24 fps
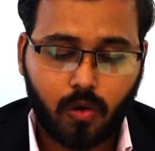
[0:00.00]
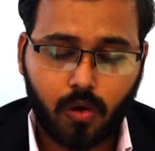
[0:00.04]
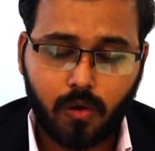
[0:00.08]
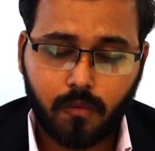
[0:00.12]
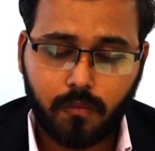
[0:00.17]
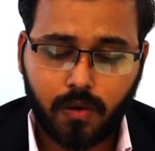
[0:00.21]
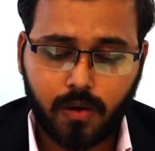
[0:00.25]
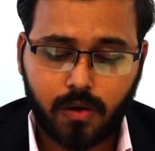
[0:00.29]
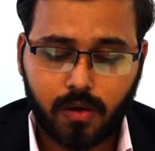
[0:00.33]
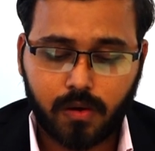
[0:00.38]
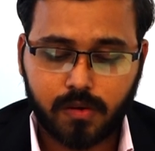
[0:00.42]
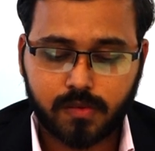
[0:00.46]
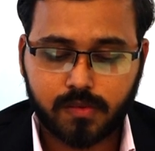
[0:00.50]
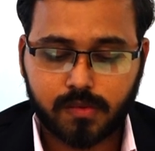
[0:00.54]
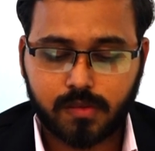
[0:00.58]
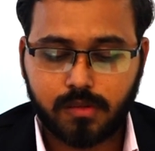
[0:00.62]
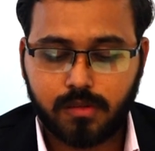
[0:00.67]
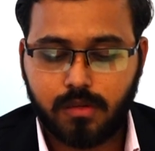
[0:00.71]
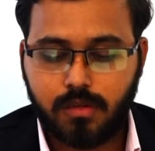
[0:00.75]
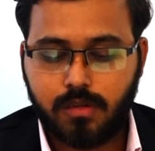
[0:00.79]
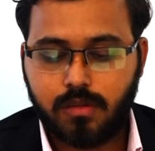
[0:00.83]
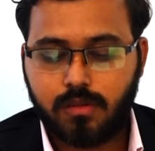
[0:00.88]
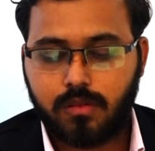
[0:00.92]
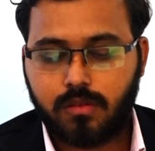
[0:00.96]
covers
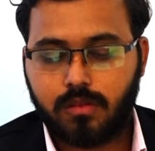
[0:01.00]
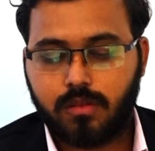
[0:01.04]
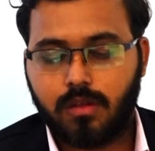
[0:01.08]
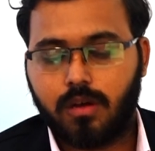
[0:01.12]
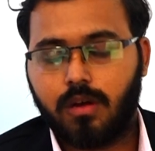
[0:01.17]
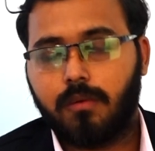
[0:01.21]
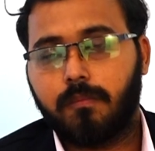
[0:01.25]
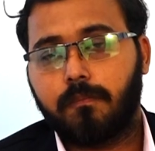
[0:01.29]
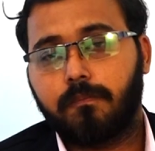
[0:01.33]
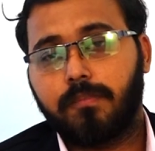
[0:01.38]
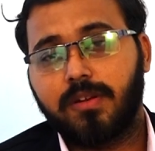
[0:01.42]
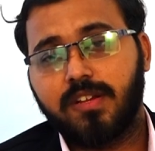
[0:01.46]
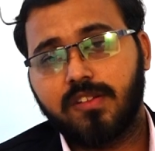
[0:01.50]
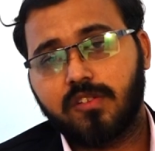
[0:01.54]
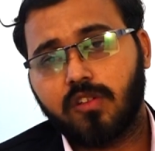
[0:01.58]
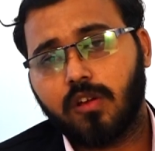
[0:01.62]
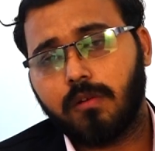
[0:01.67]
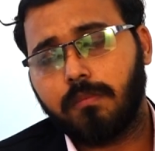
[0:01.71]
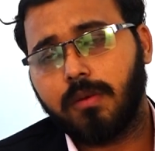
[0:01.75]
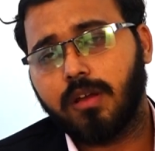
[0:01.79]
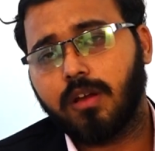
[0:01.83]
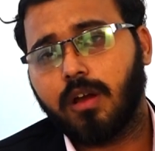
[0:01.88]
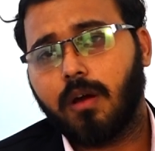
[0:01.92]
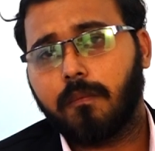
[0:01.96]
the
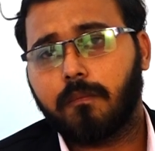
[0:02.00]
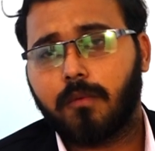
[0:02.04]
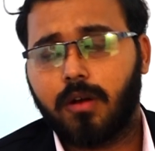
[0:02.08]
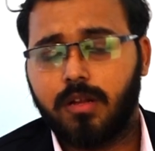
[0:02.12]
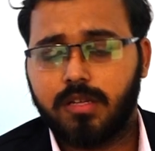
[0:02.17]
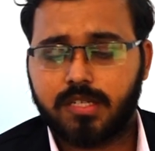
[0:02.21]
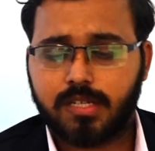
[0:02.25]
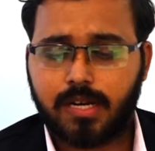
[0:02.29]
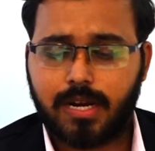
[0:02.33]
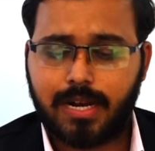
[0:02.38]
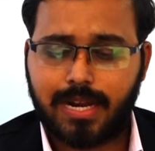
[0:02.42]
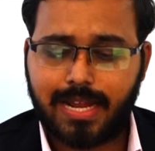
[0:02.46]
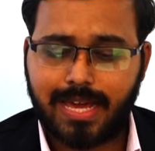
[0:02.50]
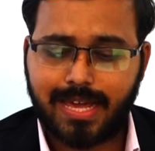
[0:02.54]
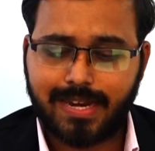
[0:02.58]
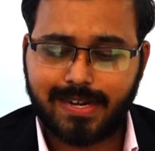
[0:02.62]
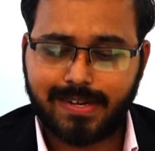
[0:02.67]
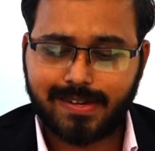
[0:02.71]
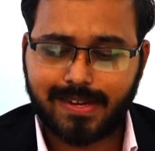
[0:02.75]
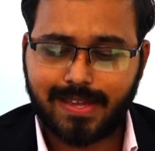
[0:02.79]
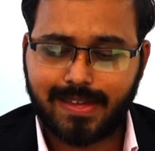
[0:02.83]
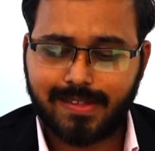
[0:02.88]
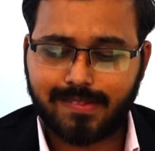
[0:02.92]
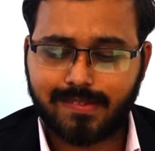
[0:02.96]
preserving of cultural
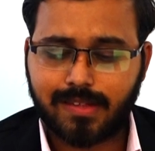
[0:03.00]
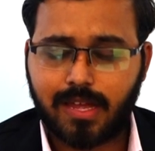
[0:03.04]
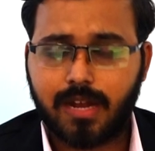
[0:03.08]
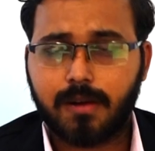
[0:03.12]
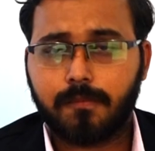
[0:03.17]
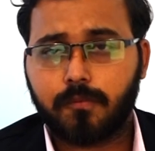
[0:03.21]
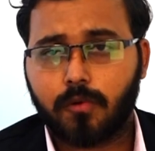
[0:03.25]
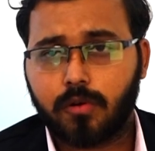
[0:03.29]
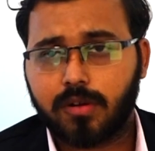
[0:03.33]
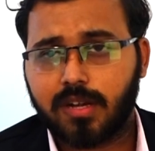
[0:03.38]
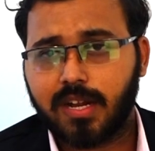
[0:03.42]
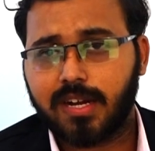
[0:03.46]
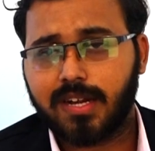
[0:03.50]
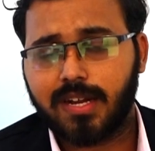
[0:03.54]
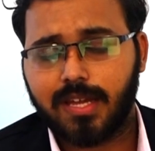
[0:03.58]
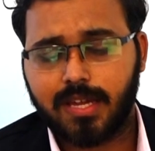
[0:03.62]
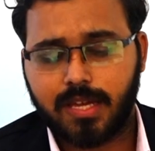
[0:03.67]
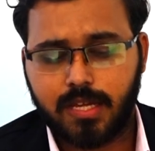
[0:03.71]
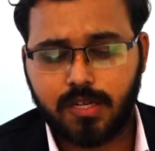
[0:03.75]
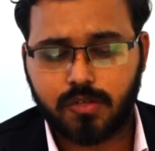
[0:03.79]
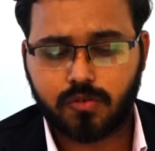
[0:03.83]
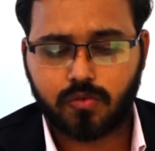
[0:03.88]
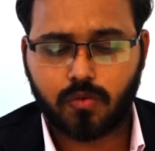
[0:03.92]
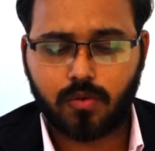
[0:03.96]
heritage and protecting
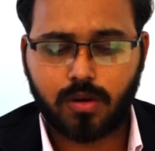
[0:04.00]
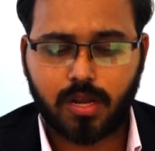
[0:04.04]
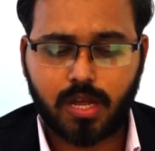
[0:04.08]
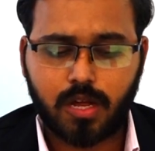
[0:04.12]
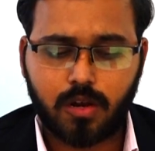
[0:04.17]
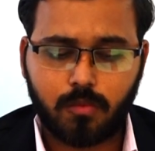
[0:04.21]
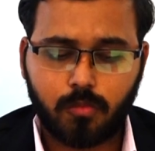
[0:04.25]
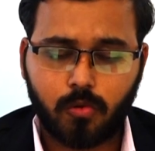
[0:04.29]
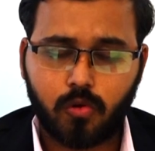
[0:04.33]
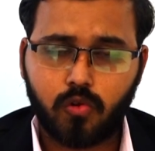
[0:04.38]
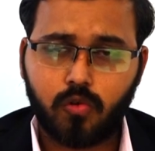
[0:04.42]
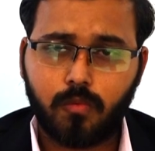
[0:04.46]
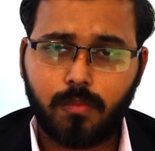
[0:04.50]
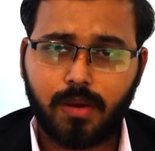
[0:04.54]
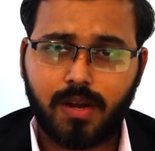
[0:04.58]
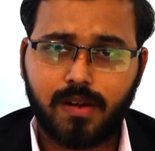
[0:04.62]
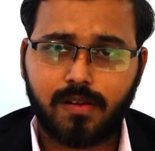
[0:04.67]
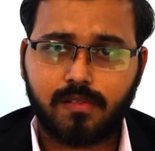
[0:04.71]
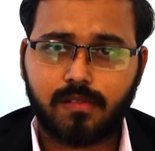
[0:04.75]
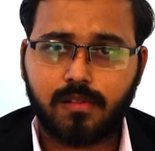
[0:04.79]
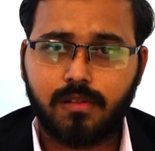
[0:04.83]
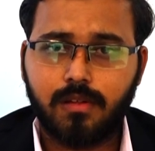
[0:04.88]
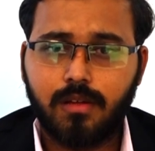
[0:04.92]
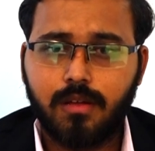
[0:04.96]
historical
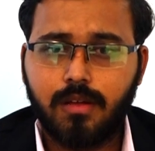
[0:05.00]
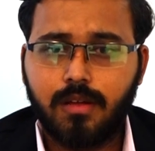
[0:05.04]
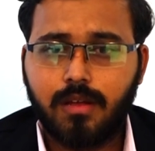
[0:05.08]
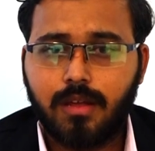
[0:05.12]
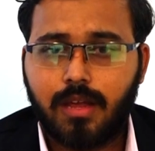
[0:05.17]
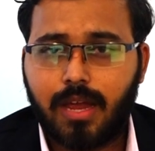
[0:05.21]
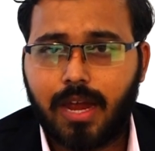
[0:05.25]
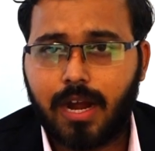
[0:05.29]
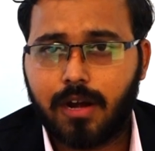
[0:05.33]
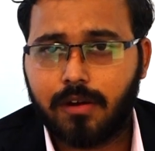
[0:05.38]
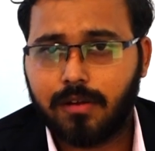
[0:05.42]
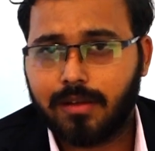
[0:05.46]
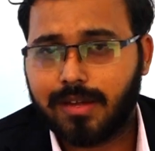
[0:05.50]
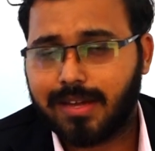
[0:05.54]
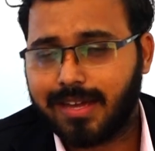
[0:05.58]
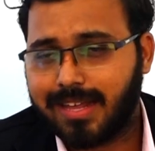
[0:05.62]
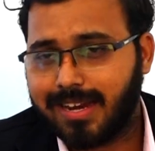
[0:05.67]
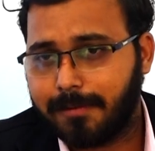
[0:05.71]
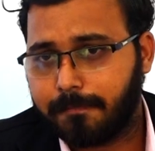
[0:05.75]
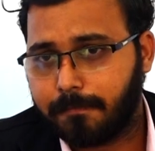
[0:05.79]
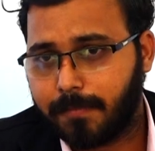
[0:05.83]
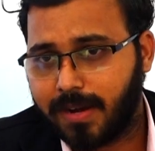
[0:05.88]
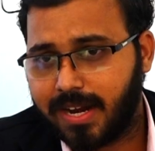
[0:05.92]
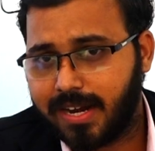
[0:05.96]
monuments, and
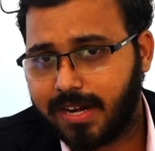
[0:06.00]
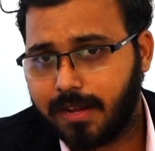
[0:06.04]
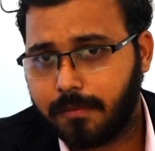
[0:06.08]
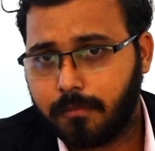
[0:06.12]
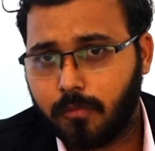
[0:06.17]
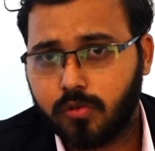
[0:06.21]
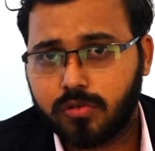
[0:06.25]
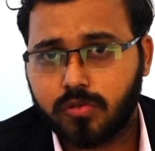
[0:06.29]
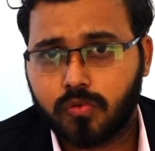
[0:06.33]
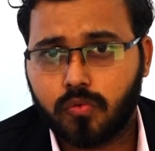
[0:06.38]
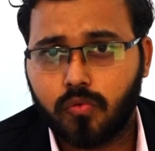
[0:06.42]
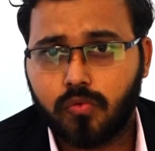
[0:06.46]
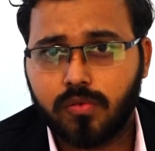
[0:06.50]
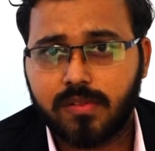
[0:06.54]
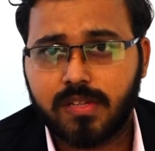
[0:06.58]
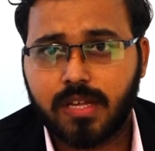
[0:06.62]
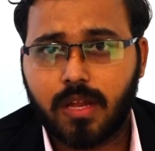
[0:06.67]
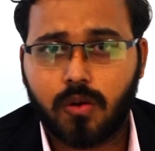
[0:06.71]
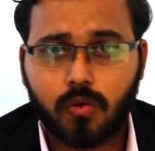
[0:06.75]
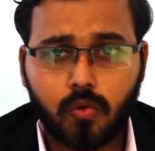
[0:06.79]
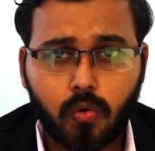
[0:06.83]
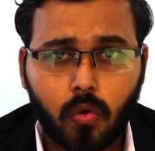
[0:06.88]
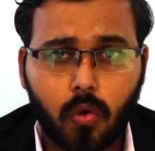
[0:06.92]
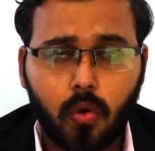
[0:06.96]
played a most
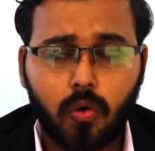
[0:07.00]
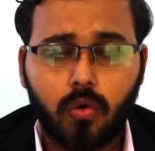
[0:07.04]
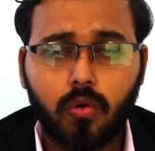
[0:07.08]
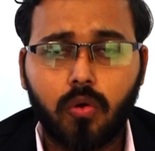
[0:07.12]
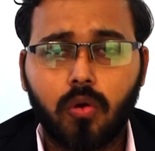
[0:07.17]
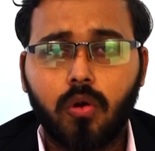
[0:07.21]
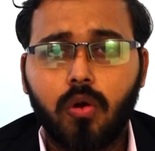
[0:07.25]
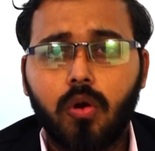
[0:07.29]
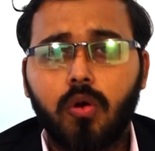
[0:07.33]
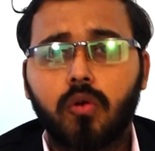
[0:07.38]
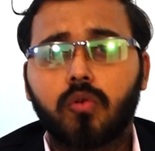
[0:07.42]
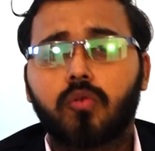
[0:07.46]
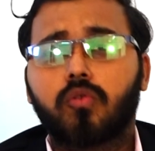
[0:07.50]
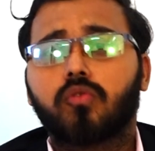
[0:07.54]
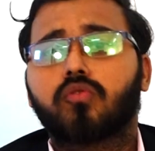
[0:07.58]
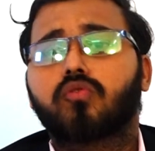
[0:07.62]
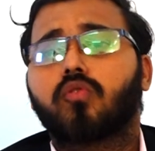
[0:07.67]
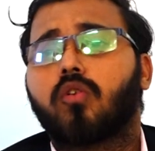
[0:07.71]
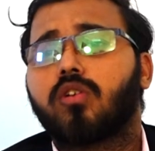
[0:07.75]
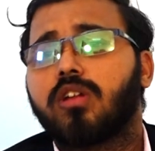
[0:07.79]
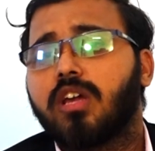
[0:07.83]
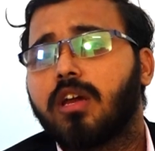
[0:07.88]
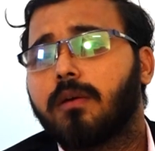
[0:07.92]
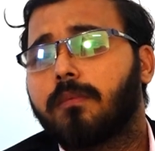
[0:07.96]
crucial role to
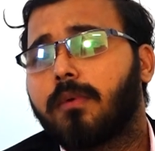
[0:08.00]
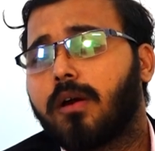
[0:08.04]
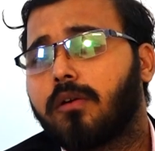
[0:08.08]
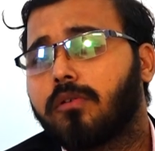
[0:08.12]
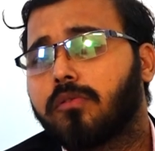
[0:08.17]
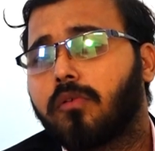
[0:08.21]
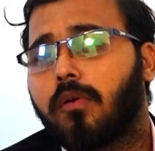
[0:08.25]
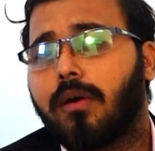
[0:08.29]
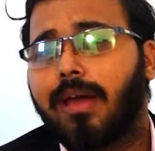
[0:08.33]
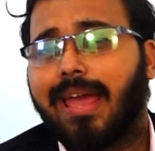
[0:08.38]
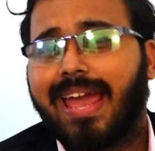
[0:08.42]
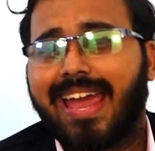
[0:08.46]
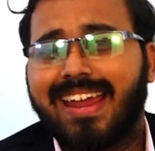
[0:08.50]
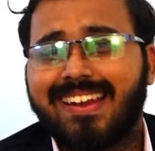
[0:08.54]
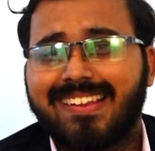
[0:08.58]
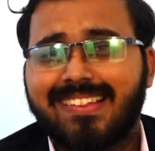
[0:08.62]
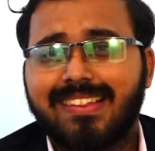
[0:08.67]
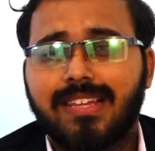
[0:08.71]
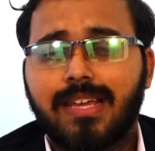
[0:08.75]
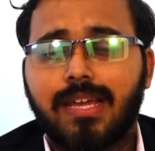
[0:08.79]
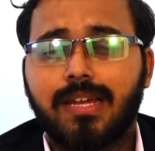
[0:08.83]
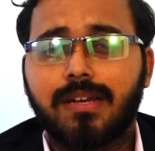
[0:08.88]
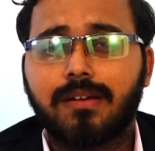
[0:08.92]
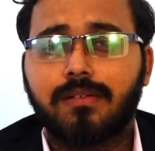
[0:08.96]
study about the
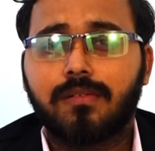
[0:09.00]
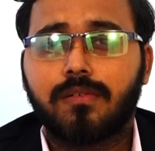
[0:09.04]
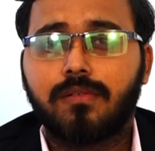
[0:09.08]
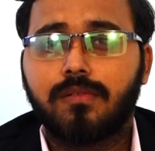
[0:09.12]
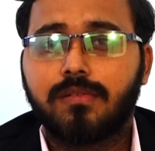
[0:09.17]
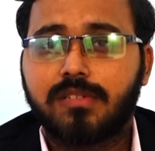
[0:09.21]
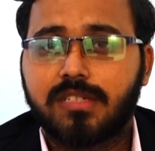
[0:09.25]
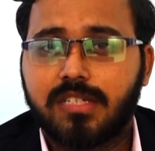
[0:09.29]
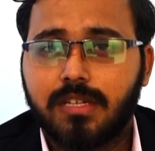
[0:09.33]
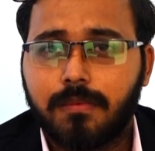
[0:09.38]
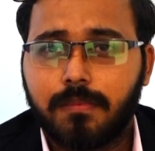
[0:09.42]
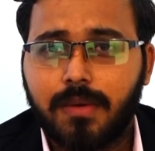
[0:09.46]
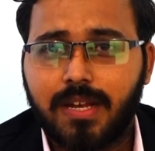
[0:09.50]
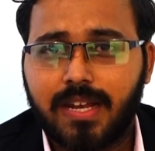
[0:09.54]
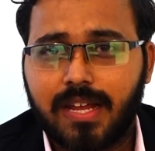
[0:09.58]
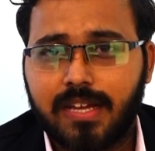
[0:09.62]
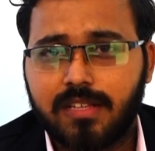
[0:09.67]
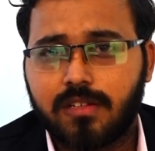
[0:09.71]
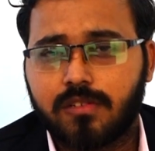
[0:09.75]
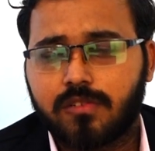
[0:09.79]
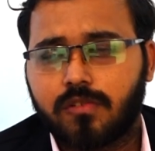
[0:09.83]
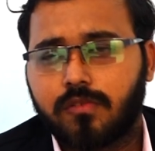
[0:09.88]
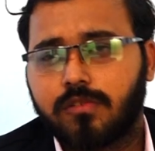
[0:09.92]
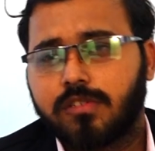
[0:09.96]
ancient
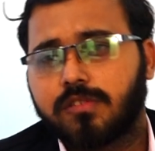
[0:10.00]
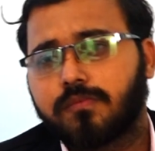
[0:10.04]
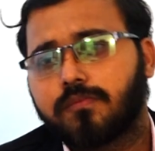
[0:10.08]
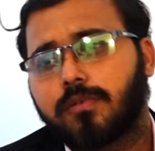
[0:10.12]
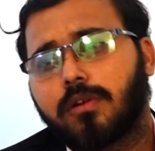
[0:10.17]
civilizations.